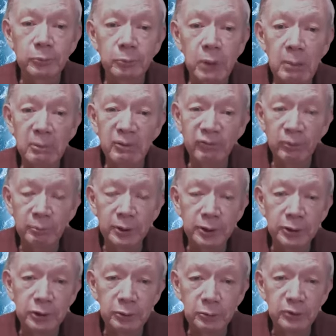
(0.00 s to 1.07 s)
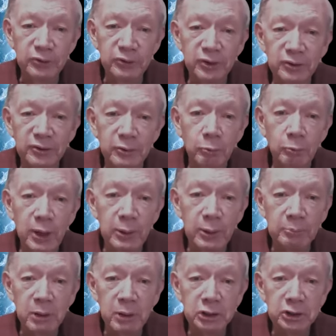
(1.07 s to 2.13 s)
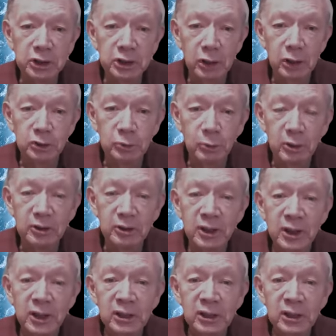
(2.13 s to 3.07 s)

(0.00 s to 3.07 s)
probably familiar with the way punch cards work.